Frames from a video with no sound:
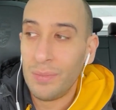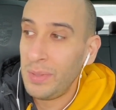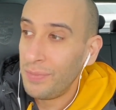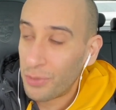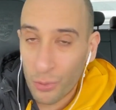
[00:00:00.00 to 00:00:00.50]

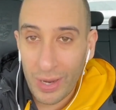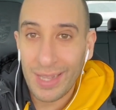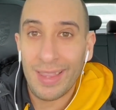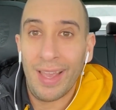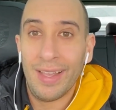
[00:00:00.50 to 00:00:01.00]
when you've
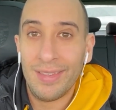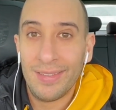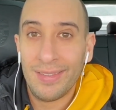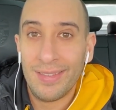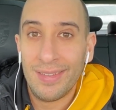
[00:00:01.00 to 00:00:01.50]
created that,
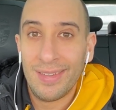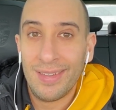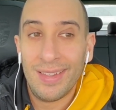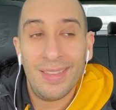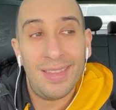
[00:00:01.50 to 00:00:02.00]

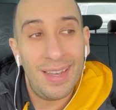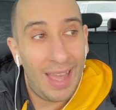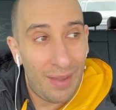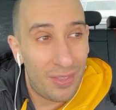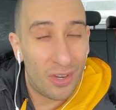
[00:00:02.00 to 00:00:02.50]

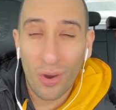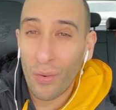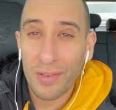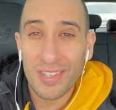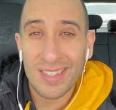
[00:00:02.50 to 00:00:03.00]
then have the
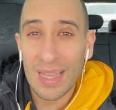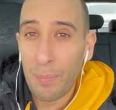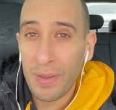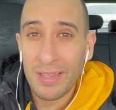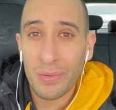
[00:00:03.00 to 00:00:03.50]
courage to
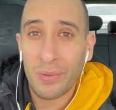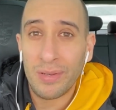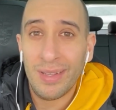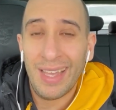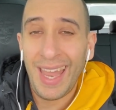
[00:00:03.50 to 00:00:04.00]
step into
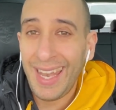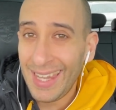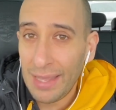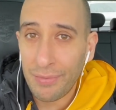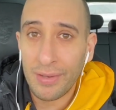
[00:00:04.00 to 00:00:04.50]
it
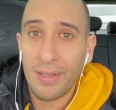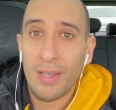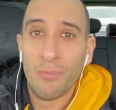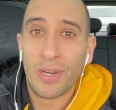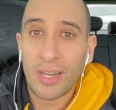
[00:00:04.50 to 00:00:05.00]
and live it,
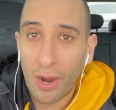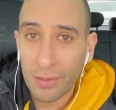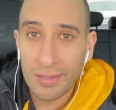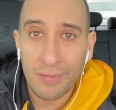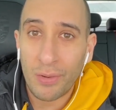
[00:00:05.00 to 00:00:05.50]

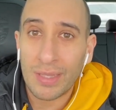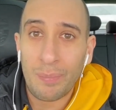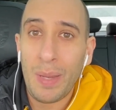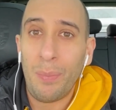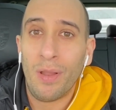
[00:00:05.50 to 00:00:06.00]
regardless of what
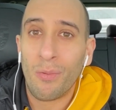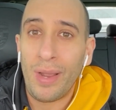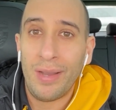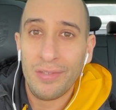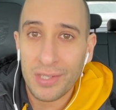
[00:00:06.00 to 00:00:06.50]
the people
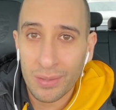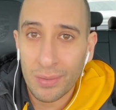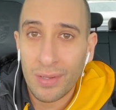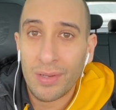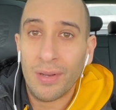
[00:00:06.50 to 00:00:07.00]
around
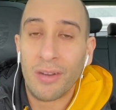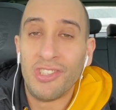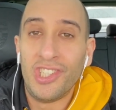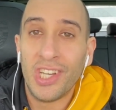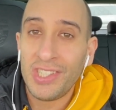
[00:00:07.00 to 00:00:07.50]
you
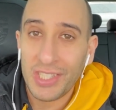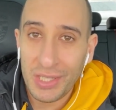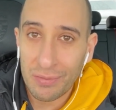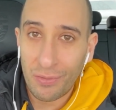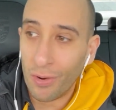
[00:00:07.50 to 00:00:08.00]
are
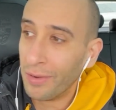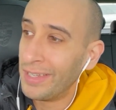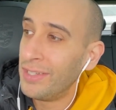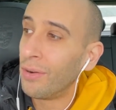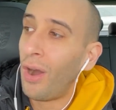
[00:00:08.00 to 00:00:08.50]
judging you for,
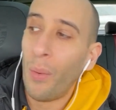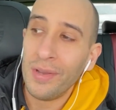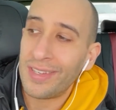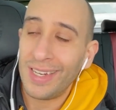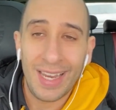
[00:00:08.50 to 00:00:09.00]
because you're
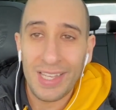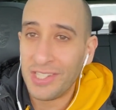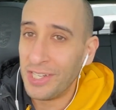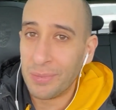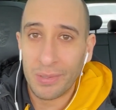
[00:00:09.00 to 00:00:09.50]
always gonna
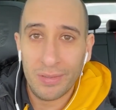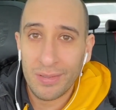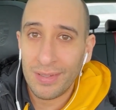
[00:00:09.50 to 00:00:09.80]
get judgment.